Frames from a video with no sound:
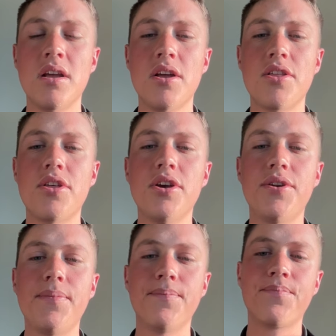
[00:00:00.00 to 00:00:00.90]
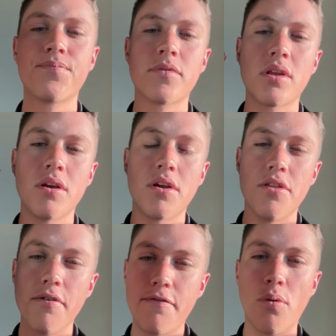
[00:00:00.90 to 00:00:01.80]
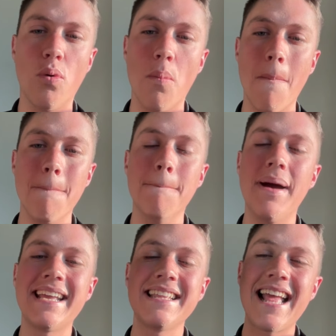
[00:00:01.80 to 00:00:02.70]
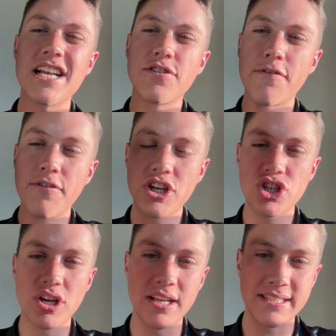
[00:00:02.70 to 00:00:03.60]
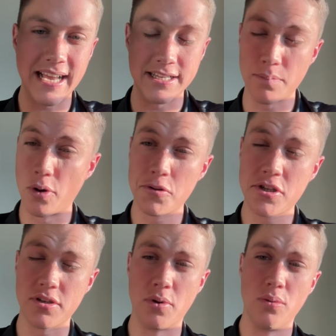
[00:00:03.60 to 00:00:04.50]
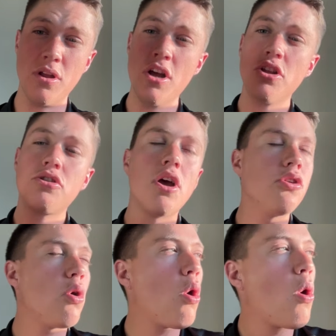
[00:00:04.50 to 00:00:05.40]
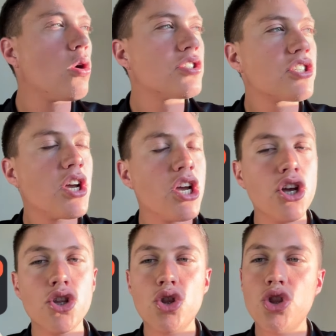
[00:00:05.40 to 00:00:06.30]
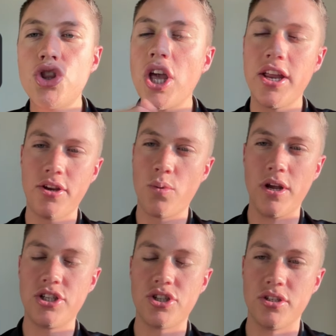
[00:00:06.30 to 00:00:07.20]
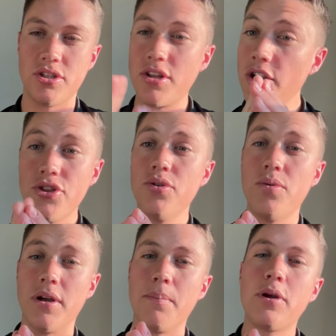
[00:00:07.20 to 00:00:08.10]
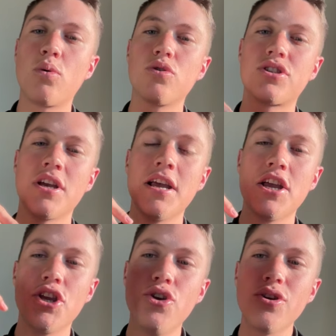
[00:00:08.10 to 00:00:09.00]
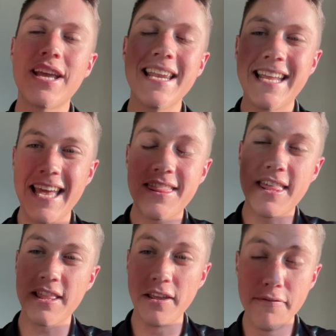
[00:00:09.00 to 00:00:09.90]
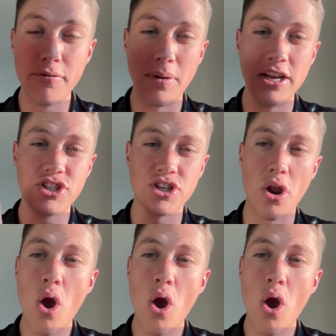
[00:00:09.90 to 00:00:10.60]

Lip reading: Third, the form. Make it as frictionless as possible. Don't ask 10 questions. Don't do it, because you can get that information